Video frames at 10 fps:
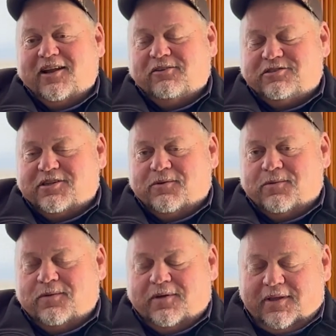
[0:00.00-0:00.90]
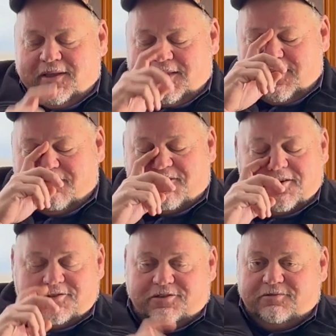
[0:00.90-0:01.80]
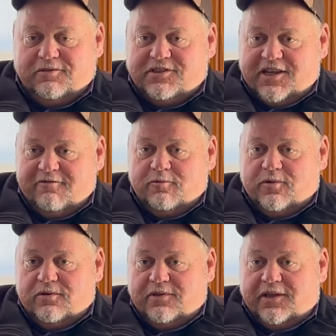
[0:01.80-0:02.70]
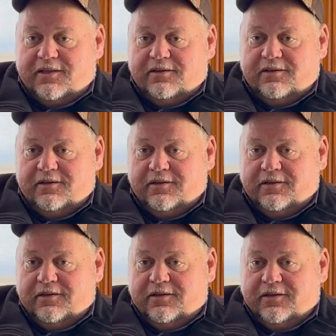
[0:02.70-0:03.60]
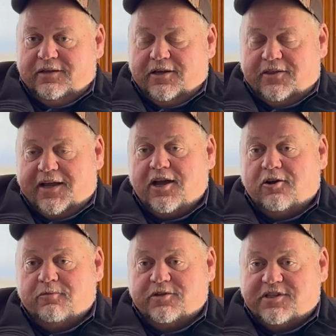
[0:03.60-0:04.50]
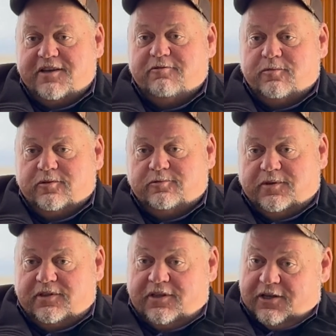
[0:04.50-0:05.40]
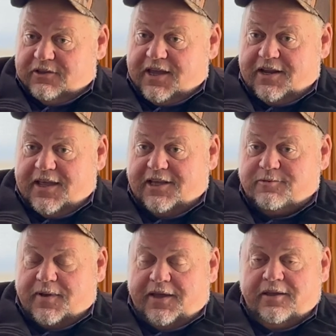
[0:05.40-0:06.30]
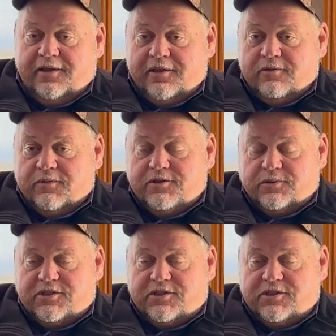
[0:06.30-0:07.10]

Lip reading: So the first receivable that they call them receivables, but the county has to pay, which was